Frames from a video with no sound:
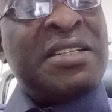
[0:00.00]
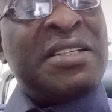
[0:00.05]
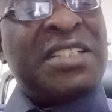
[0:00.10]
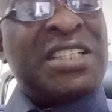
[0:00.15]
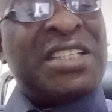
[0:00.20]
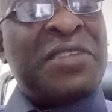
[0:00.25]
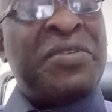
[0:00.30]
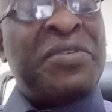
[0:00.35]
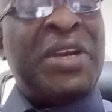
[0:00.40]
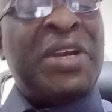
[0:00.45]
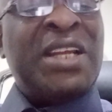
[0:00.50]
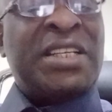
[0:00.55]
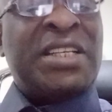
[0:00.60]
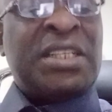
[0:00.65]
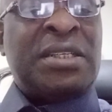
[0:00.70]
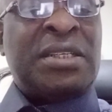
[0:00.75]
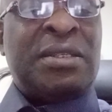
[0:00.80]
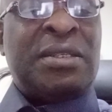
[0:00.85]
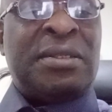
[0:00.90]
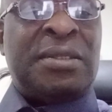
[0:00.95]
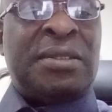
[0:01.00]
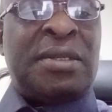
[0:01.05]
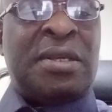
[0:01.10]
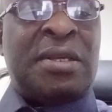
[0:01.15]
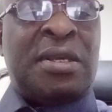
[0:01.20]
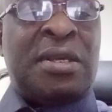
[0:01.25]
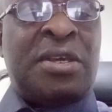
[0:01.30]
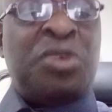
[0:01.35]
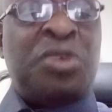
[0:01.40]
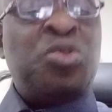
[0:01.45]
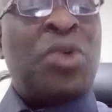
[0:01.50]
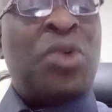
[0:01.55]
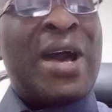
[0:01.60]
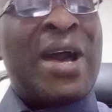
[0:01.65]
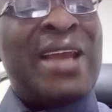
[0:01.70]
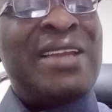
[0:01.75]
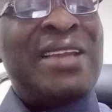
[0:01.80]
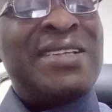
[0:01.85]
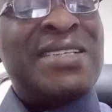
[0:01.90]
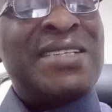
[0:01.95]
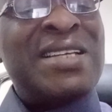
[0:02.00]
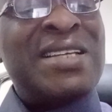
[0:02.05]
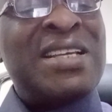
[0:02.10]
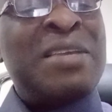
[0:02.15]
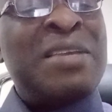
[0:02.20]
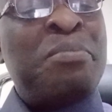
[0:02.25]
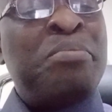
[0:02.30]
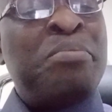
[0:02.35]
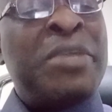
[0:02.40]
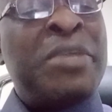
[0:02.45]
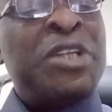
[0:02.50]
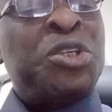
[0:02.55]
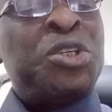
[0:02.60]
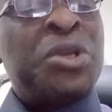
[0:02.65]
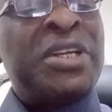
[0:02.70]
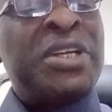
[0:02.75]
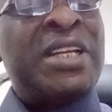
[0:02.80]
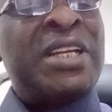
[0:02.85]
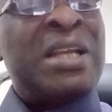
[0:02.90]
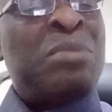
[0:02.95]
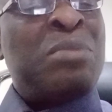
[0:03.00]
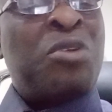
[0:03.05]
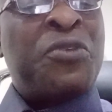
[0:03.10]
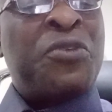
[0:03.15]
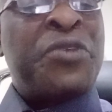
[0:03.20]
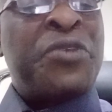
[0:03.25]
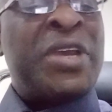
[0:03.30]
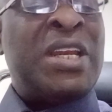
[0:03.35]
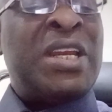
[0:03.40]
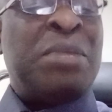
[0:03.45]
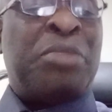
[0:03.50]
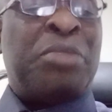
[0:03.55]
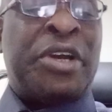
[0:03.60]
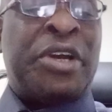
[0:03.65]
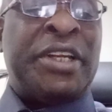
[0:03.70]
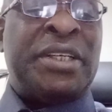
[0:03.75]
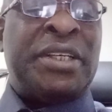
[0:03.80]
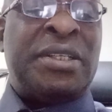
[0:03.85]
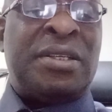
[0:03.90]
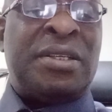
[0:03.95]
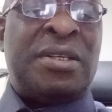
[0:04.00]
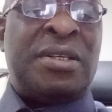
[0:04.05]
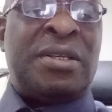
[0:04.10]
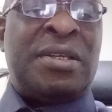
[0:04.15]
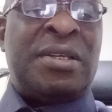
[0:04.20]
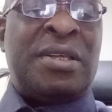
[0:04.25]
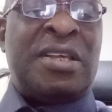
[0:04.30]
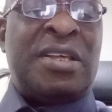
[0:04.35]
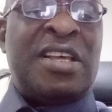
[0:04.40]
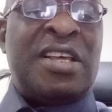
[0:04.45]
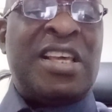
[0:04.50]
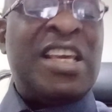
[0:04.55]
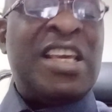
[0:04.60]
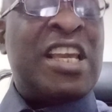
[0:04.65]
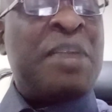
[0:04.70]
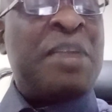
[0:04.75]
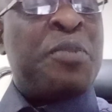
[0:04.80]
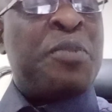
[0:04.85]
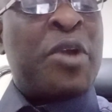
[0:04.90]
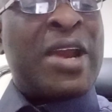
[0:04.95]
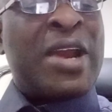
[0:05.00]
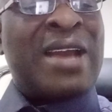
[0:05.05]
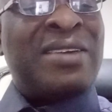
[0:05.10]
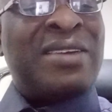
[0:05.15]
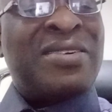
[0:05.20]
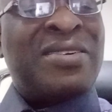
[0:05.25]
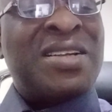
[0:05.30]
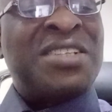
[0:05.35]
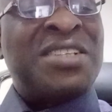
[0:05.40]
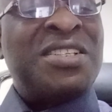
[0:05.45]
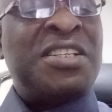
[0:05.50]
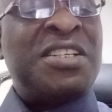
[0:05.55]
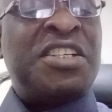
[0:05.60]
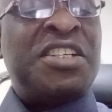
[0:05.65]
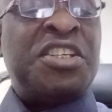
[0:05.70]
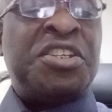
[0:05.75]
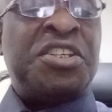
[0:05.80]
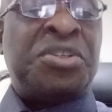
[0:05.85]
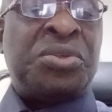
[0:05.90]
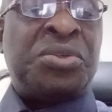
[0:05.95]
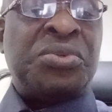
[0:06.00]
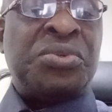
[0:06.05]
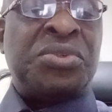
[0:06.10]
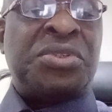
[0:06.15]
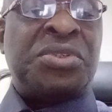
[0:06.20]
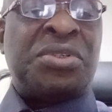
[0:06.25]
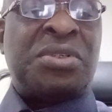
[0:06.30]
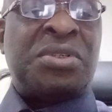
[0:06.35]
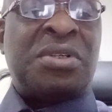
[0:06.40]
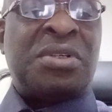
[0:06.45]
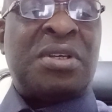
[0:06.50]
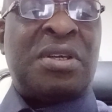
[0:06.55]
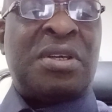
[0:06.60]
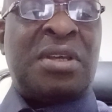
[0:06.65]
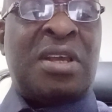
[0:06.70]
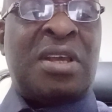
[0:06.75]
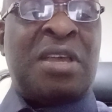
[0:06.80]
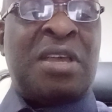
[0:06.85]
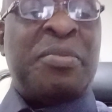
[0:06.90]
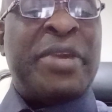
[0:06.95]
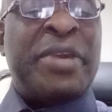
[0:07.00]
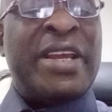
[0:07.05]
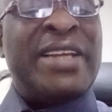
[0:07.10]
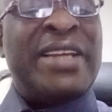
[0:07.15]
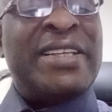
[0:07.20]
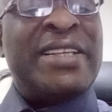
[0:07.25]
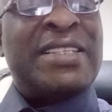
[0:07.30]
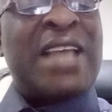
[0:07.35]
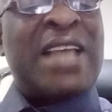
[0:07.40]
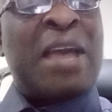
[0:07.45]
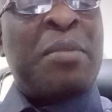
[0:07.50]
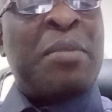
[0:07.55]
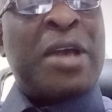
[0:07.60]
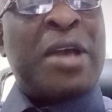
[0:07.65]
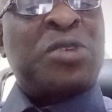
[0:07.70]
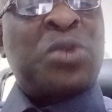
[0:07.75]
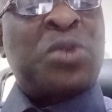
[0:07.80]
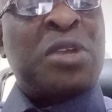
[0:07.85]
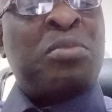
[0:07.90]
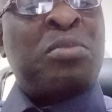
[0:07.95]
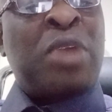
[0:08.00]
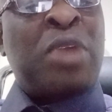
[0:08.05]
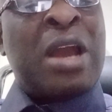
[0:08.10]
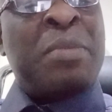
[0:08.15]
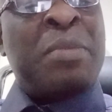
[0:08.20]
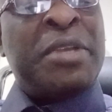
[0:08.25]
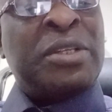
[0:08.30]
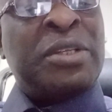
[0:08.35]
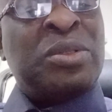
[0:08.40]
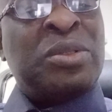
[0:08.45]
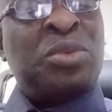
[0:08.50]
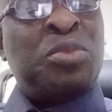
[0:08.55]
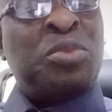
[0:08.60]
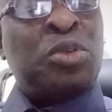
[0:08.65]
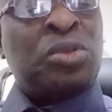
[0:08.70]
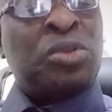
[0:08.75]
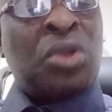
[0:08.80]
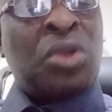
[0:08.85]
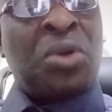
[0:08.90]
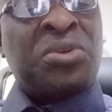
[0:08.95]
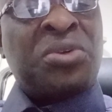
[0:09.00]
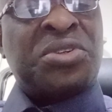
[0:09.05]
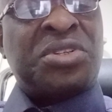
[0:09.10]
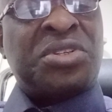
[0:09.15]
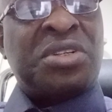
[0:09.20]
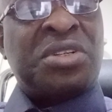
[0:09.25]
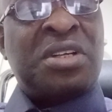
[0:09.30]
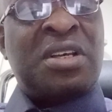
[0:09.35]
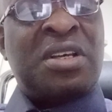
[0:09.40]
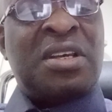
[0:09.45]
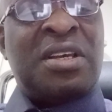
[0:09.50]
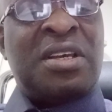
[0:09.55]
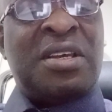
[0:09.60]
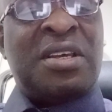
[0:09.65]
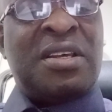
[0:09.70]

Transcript: civility. You hardly see him mention the name of anybody. He keep on addressing the issues. But anytime Asiwaju Bola Tinubu talks,